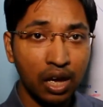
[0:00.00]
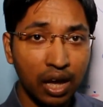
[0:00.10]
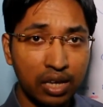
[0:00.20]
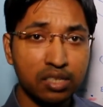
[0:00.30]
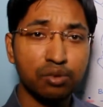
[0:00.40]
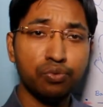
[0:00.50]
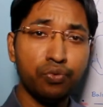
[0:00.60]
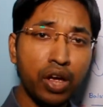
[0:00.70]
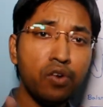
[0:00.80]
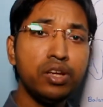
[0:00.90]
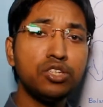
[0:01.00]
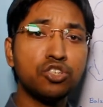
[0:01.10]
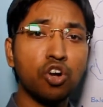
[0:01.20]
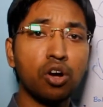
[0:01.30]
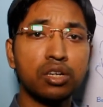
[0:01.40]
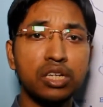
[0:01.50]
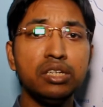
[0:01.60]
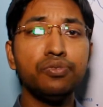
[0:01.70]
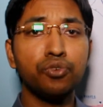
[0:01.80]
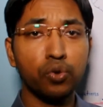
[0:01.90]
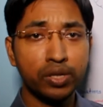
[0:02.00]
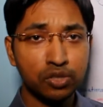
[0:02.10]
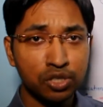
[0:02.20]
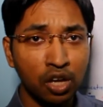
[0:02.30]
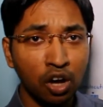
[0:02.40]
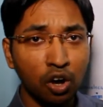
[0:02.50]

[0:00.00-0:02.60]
has a very strong influence